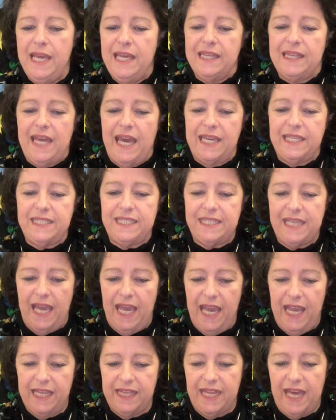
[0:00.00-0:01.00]
they
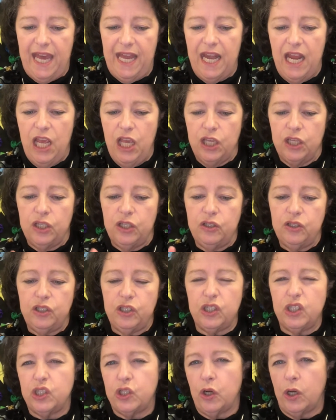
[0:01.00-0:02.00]
say that you
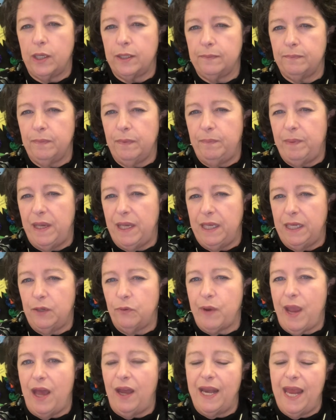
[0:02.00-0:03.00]
should start being
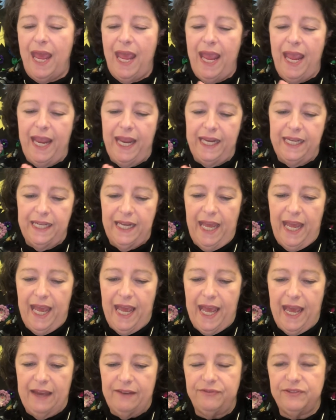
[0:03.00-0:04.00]
around
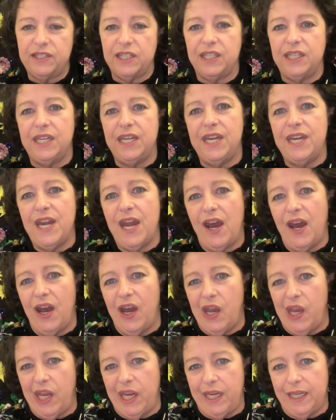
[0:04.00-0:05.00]
8.5 to
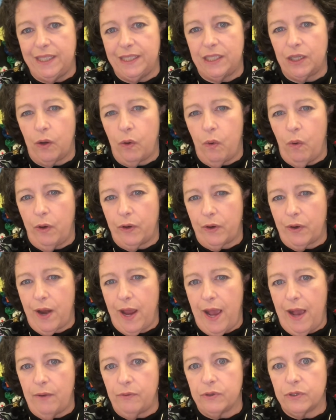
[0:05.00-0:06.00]
9.25
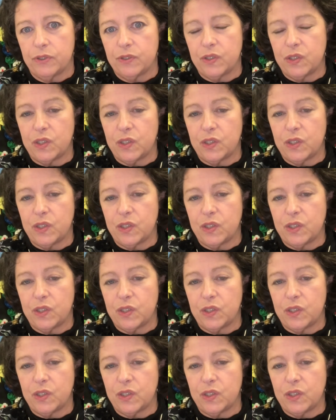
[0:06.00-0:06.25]
hours.